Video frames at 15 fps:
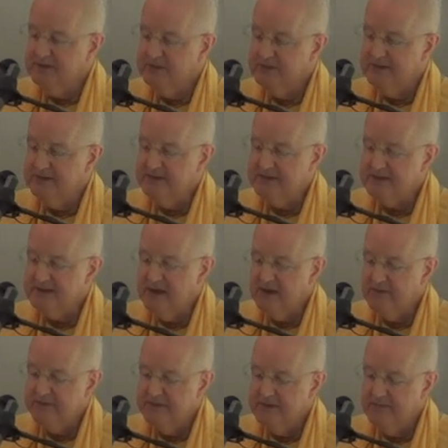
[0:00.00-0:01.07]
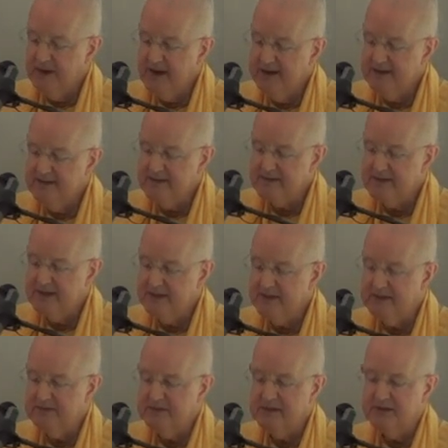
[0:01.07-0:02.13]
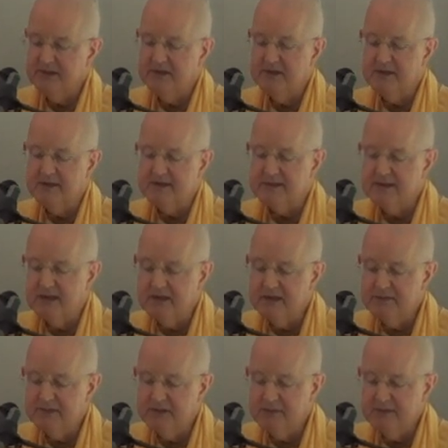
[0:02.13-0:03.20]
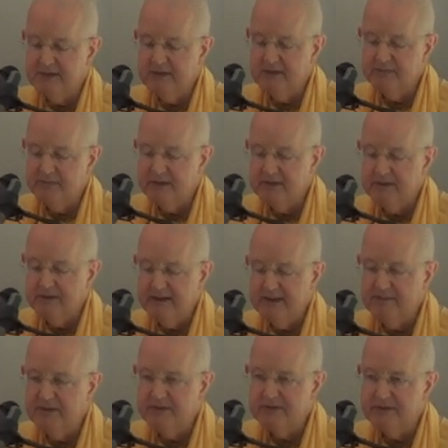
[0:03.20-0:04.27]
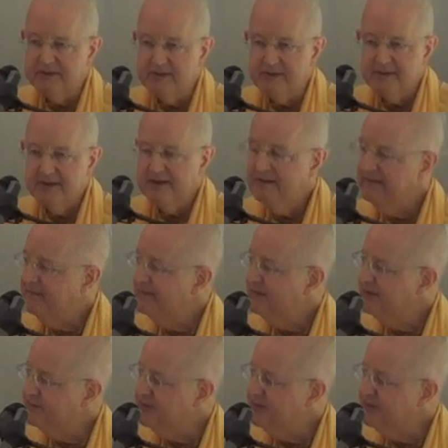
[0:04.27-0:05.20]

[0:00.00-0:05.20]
between the self and the mind, just like the, the distinction between the mirror image and the